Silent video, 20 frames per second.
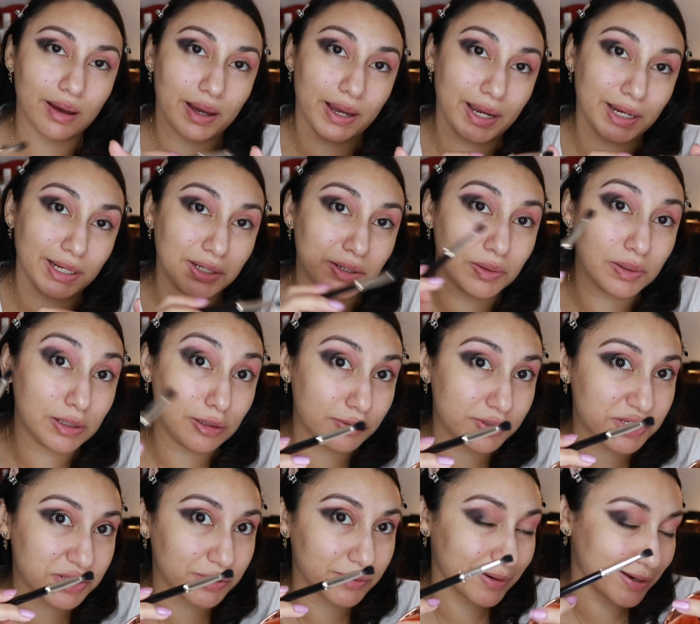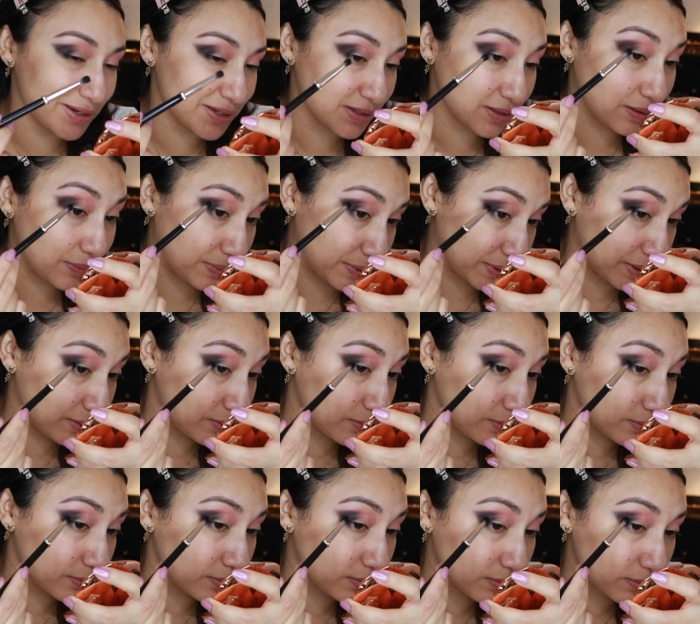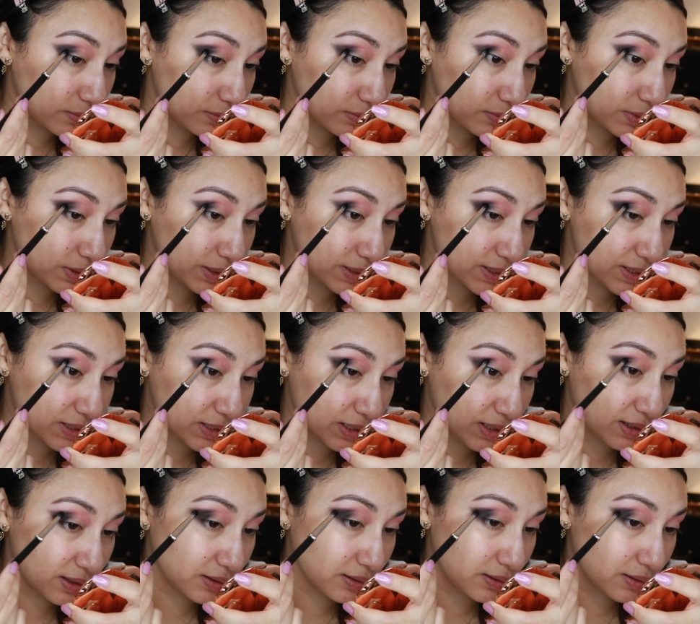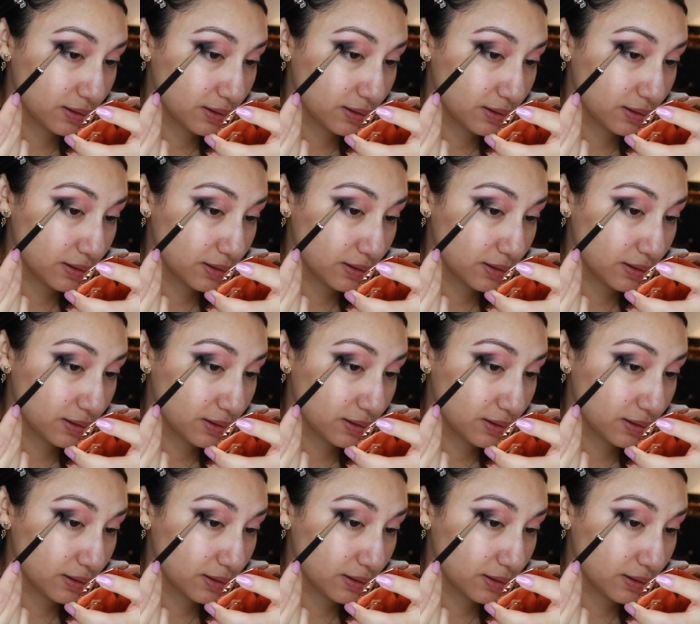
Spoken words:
I know it looks crazy, but let's see